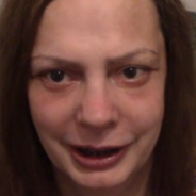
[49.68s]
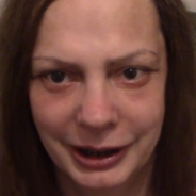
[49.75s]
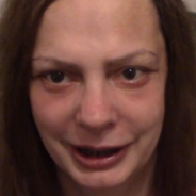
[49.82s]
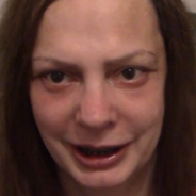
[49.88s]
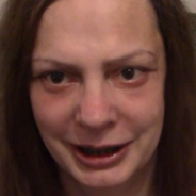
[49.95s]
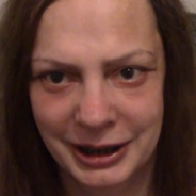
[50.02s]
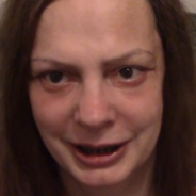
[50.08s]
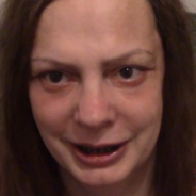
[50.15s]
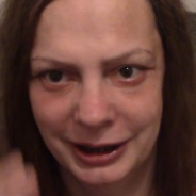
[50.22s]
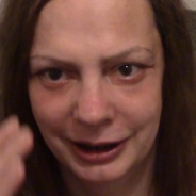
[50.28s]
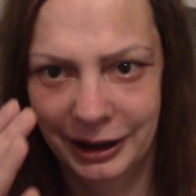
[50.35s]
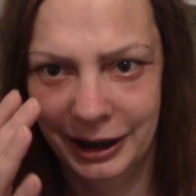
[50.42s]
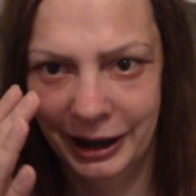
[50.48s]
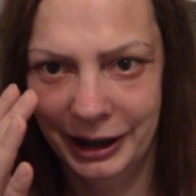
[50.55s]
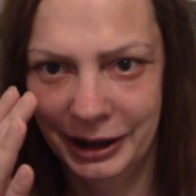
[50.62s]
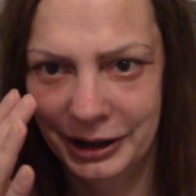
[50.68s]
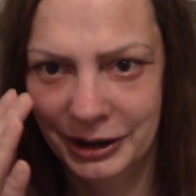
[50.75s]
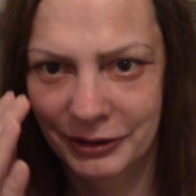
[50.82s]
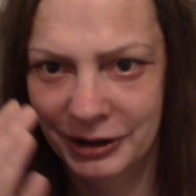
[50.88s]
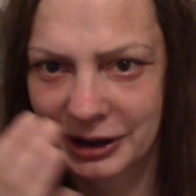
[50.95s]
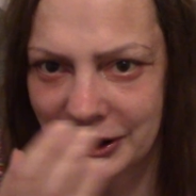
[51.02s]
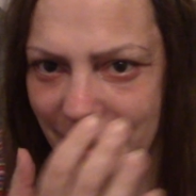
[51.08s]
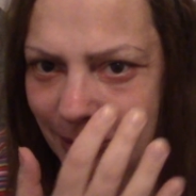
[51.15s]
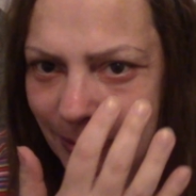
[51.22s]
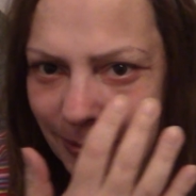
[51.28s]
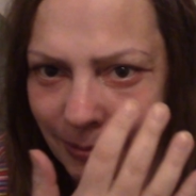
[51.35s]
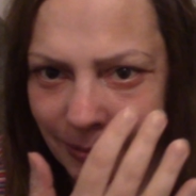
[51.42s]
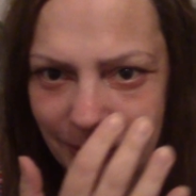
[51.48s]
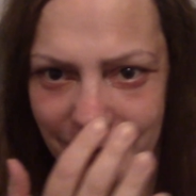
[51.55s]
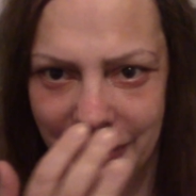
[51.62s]
There's still kind of
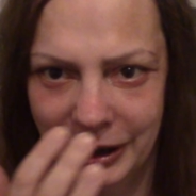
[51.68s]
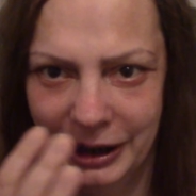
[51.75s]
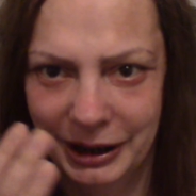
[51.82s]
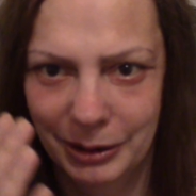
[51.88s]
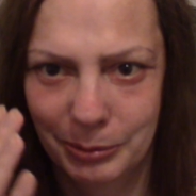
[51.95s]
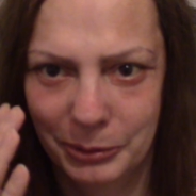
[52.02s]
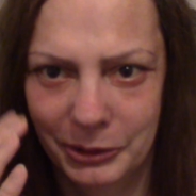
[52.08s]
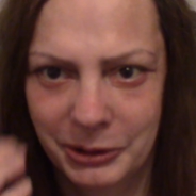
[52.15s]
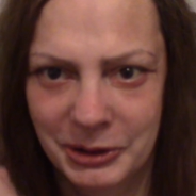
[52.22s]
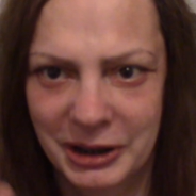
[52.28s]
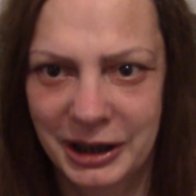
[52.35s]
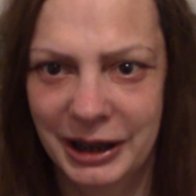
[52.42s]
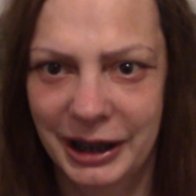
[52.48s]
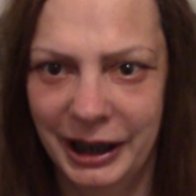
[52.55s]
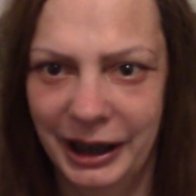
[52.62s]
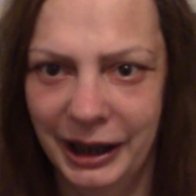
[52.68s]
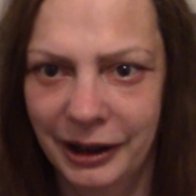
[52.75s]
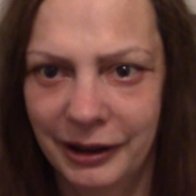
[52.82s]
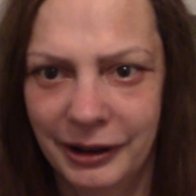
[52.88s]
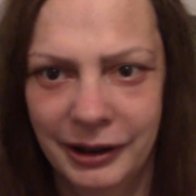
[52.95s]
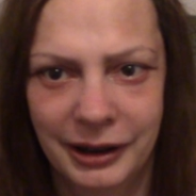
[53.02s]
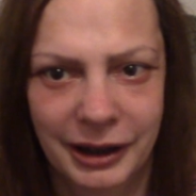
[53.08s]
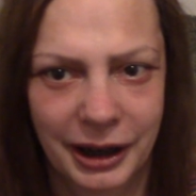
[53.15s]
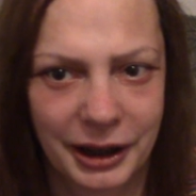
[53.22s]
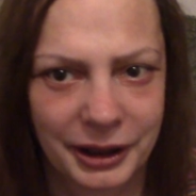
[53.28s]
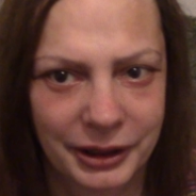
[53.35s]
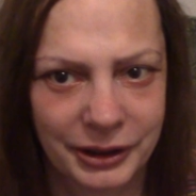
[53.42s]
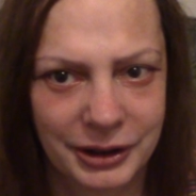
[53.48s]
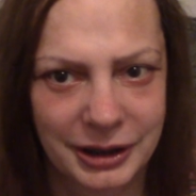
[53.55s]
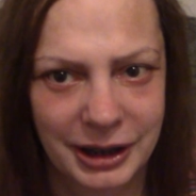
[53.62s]
some kind of bruising there,
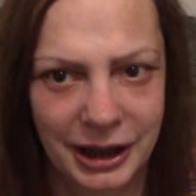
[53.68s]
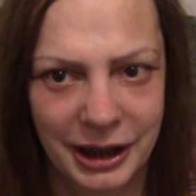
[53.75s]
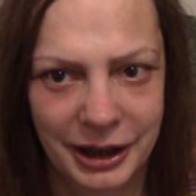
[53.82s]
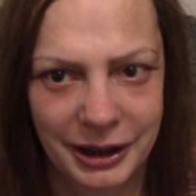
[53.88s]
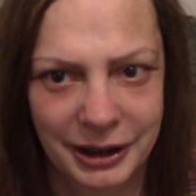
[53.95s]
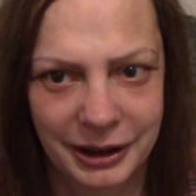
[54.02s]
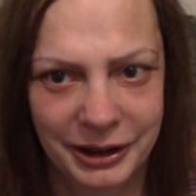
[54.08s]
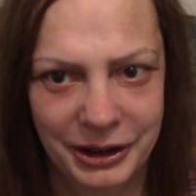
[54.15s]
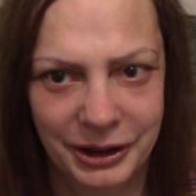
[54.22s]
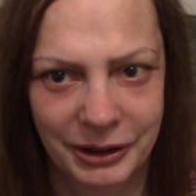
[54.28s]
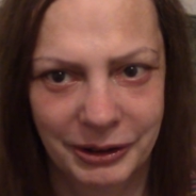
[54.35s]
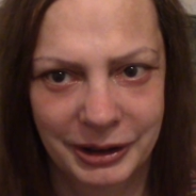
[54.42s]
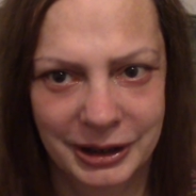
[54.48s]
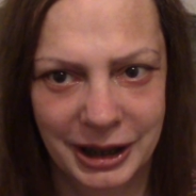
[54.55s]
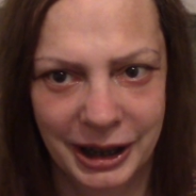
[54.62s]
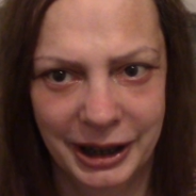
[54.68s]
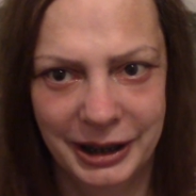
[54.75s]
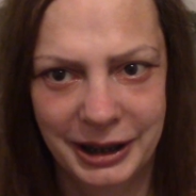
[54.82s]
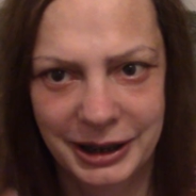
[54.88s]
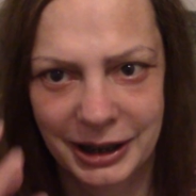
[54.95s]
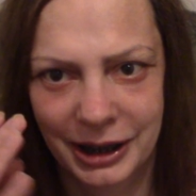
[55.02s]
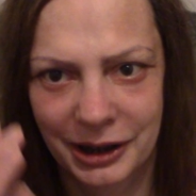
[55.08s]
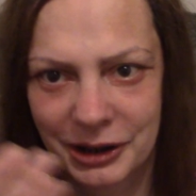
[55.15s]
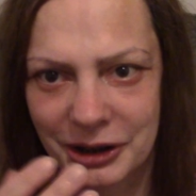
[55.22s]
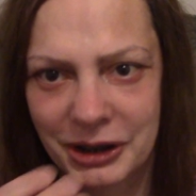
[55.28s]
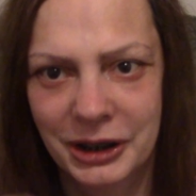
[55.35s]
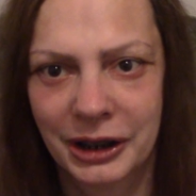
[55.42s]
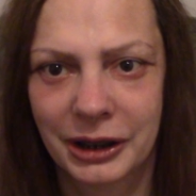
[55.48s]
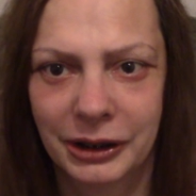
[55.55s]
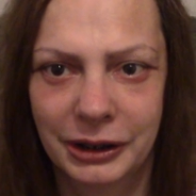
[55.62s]
and dark, you know, tiny dark
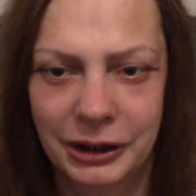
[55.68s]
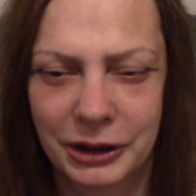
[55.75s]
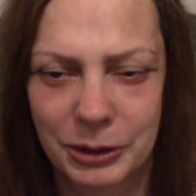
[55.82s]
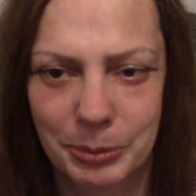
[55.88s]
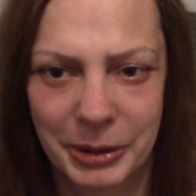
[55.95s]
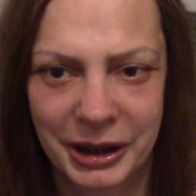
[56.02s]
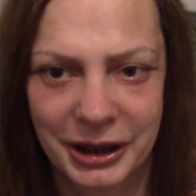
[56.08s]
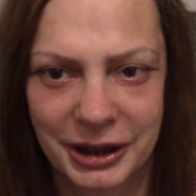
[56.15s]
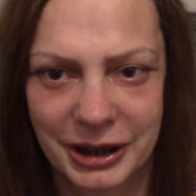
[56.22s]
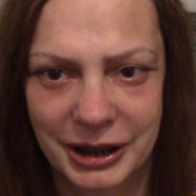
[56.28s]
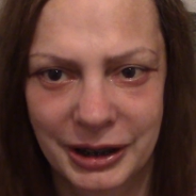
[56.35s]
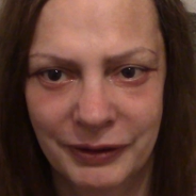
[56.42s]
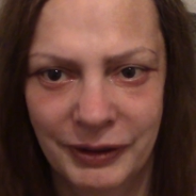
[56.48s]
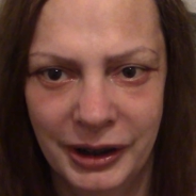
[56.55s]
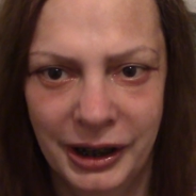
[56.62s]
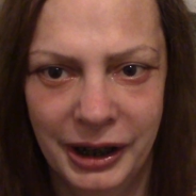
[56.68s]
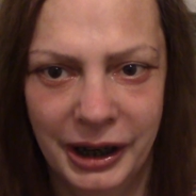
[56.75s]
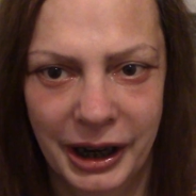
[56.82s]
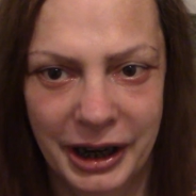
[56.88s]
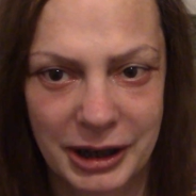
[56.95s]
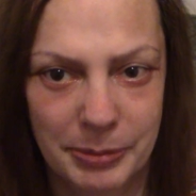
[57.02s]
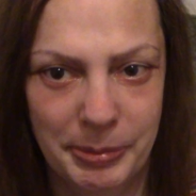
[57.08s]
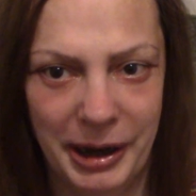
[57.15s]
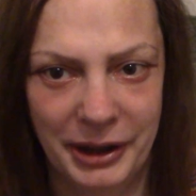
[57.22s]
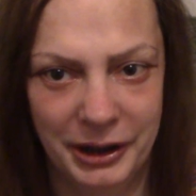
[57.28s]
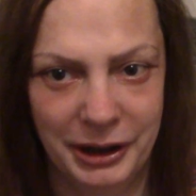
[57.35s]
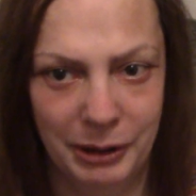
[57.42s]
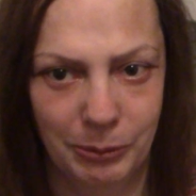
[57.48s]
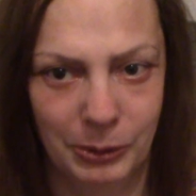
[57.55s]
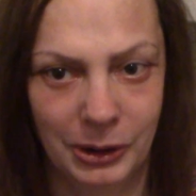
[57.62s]
circles, but it's better than
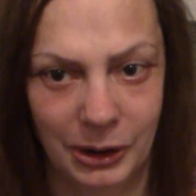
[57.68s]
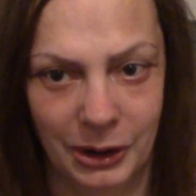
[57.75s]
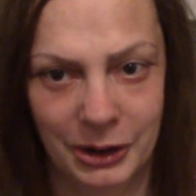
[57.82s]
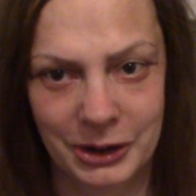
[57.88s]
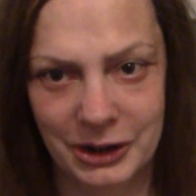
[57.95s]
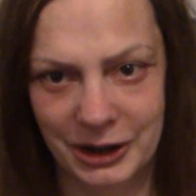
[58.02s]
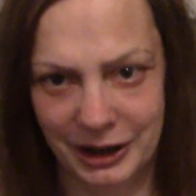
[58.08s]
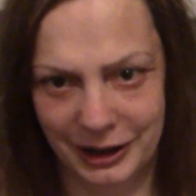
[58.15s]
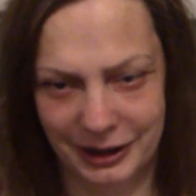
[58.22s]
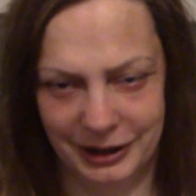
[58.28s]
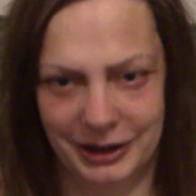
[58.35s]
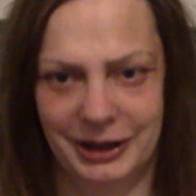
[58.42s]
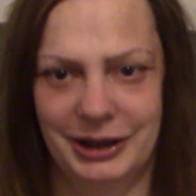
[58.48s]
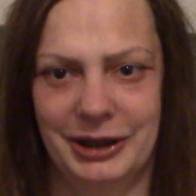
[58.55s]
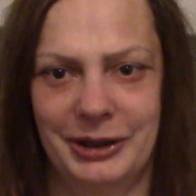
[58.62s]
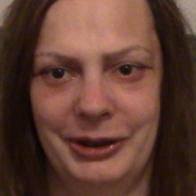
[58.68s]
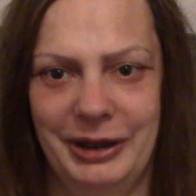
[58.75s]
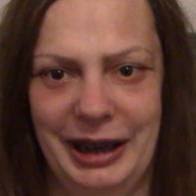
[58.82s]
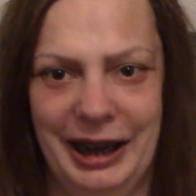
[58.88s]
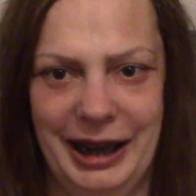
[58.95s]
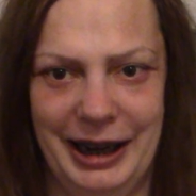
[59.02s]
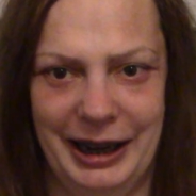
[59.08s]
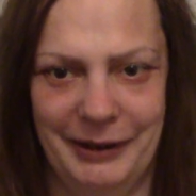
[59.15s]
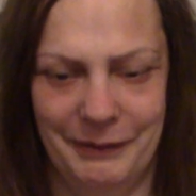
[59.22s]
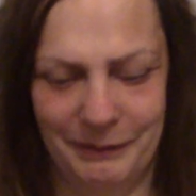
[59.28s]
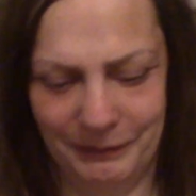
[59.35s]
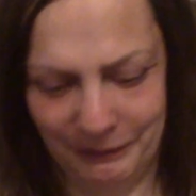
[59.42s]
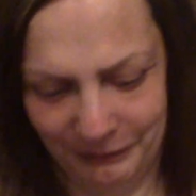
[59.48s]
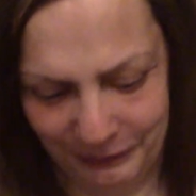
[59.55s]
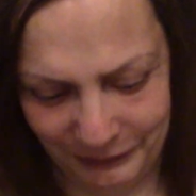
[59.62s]
it was. So yeah.
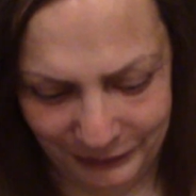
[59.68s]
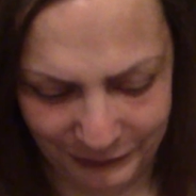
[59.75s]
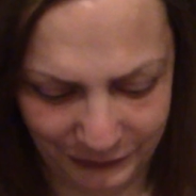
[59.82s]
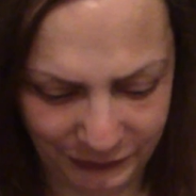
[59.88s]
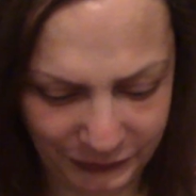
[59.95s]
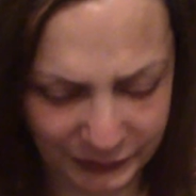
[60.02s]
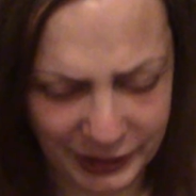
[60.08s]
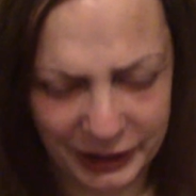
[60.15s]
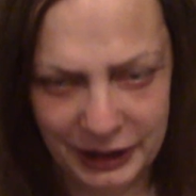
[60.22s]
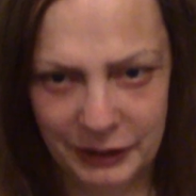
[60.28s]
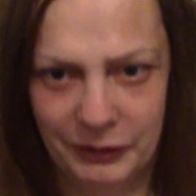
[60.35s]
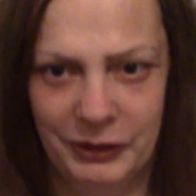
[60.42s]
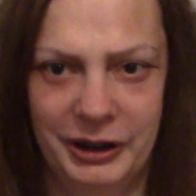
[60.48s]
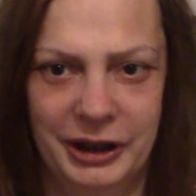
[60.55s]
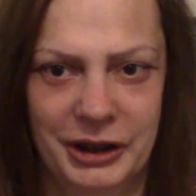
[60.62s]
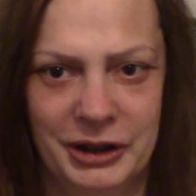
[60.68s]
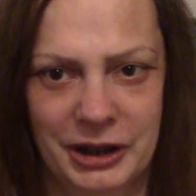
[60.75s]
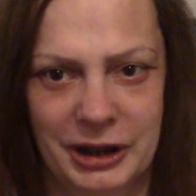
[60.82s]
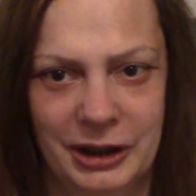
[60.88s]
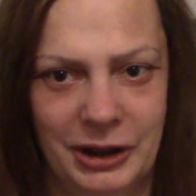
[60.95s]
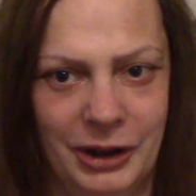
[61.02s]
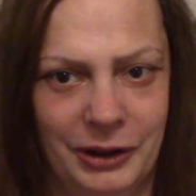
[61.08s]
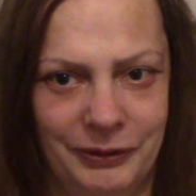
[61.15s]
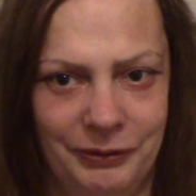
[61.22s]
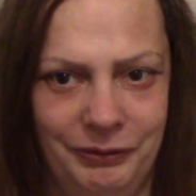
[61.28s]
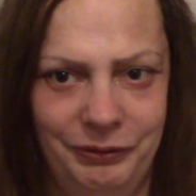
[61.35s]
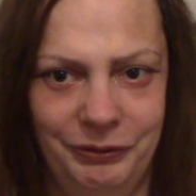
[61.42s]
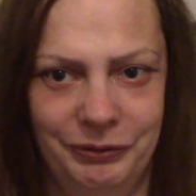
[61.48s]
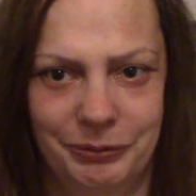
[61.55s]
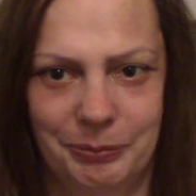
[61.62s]
And it feels a lot
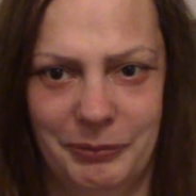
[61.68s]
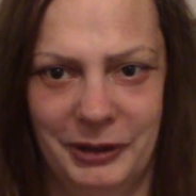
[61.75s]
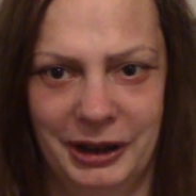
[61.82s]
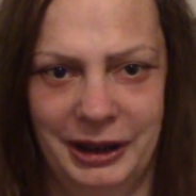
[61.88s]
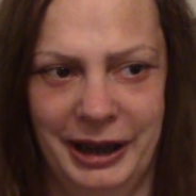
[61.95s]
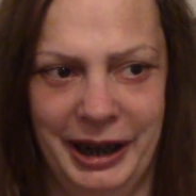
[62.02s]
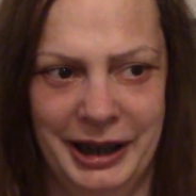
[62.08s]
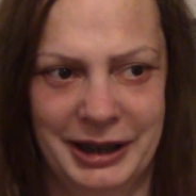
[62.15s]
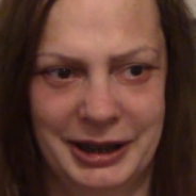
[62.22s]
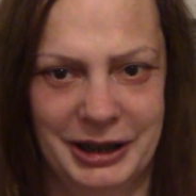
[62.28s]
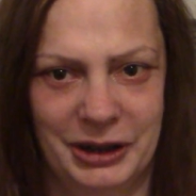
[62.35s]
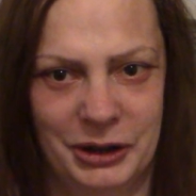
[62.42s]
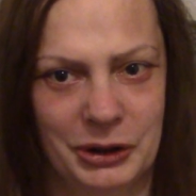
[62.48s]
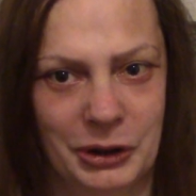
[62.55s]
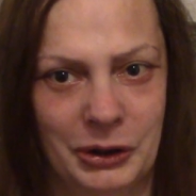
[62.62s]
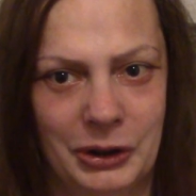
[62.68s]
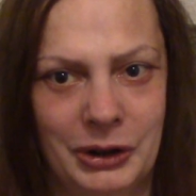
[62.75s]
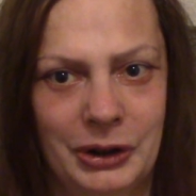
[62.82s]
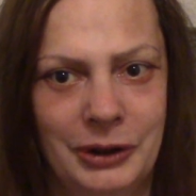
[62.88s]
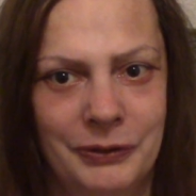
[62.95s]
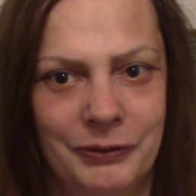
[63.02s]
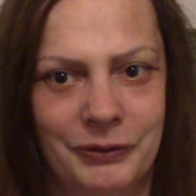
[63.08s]
less sore.